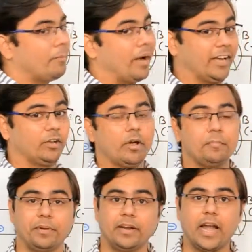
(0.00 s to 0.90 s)

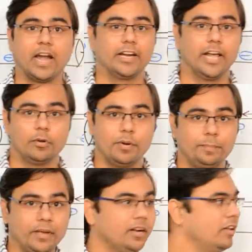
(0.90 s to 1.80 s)
microampere and
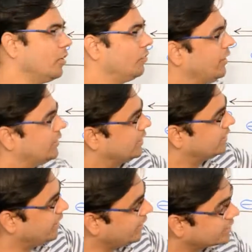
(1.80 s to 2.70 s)
nanoampere with
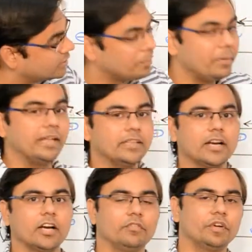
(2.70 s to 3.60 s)
these being the
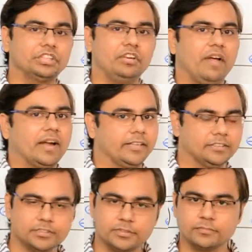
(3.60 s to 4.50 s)
conversion
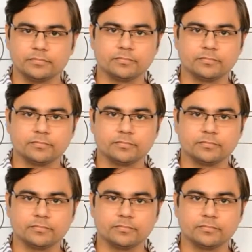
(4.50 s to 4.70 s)
factors.